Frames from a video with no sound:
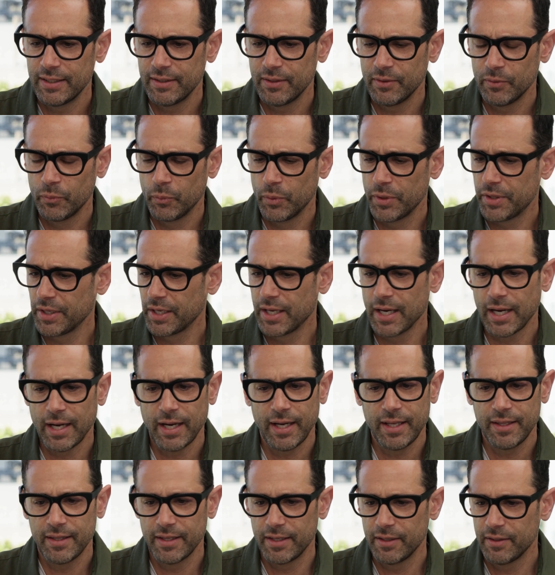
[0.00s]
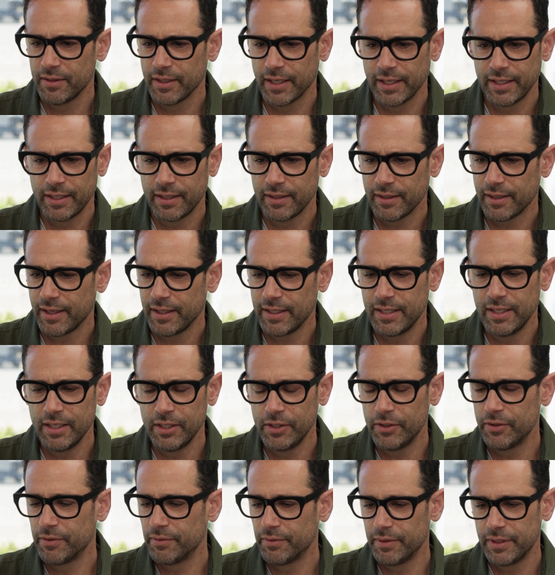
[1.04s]
With a guy that
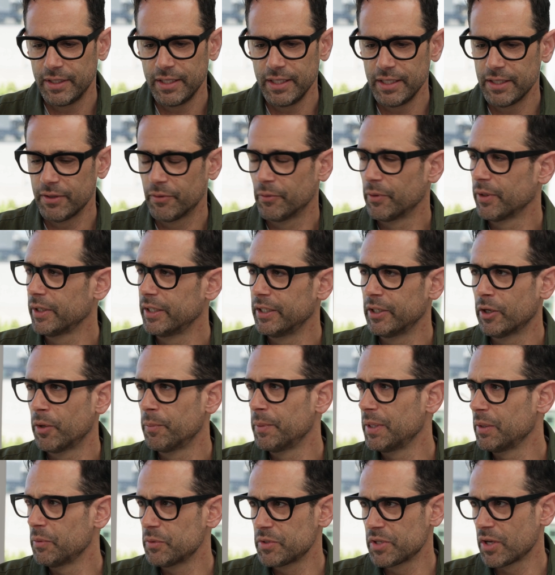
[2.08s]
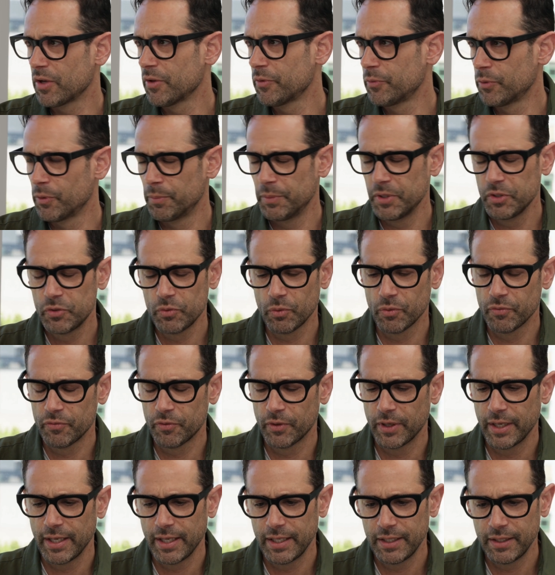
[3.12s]
he didn't really know me. It was all through a mutual
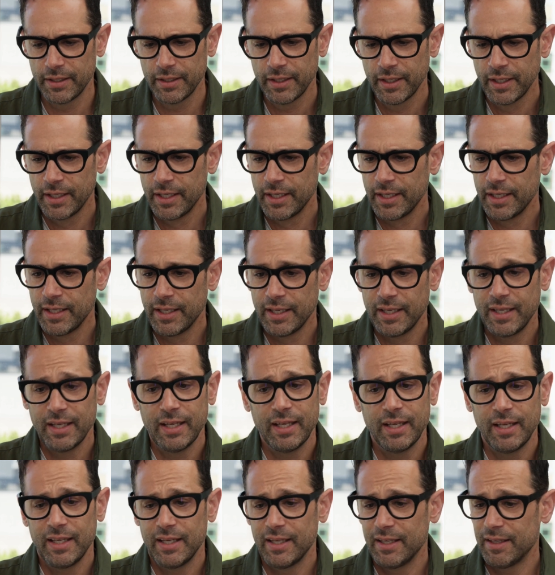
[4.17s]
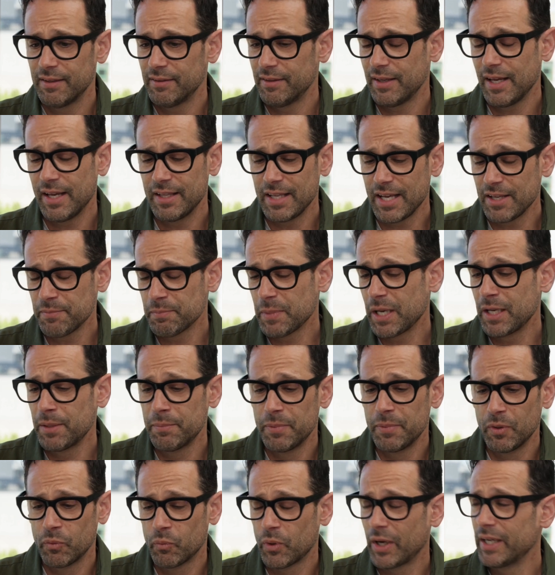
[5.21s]
friend. And that might've
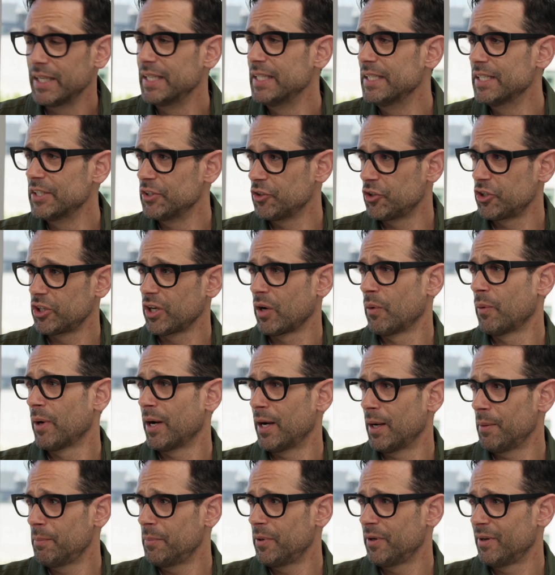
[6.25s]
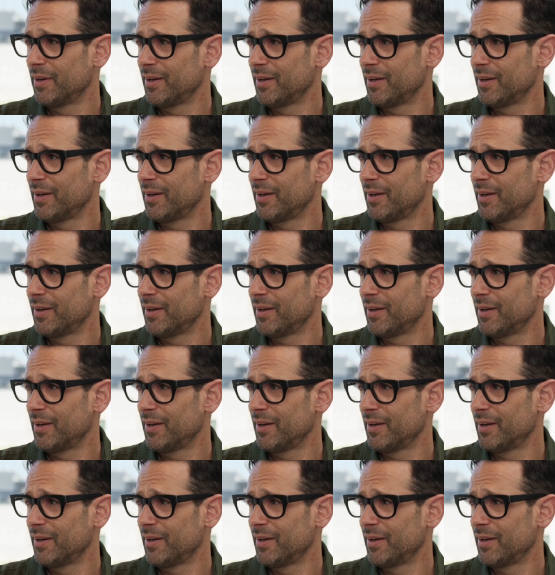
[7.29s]
been why he didn't show up